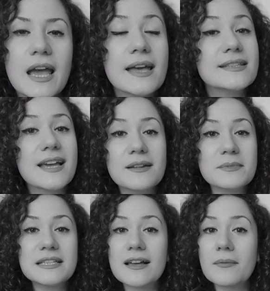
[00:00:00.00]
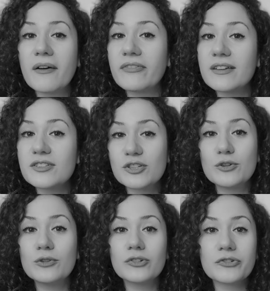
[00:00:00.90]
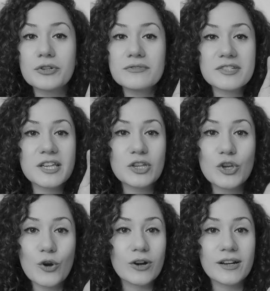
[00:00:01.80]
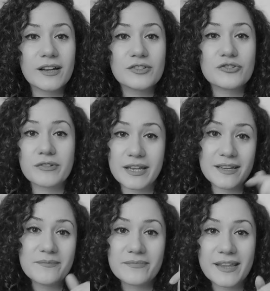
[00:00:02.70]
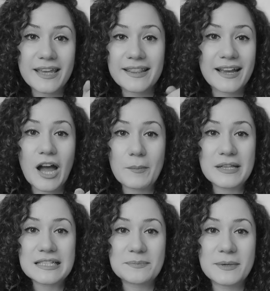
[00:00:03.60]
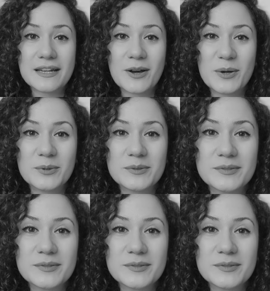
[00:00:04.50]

Tell me some of the school rules in your country in the comments below.